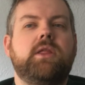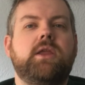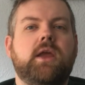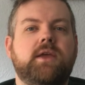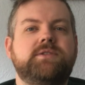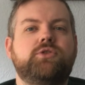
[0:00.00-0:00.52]

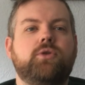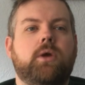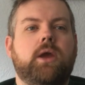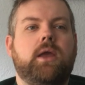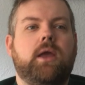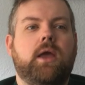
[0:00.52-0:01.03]
nice
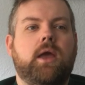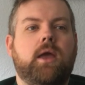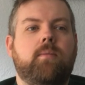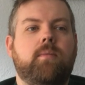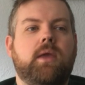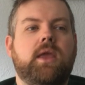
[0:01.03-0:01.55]
story.
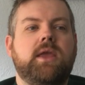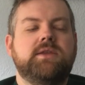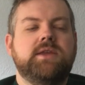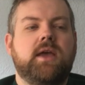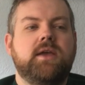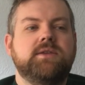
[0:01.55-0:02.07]
He
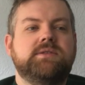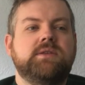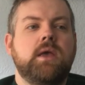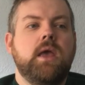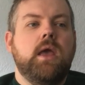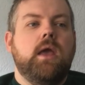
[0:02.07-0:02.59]
does
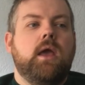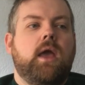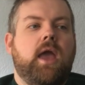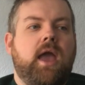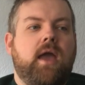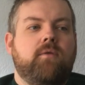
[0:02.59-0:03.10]

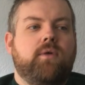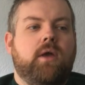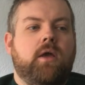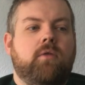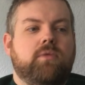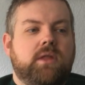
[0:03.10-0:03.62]
have
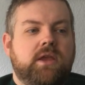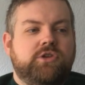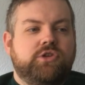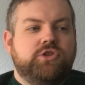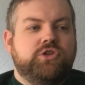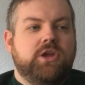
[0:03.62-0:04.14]
a
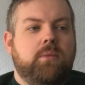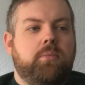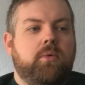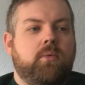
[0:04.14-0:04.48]
relationship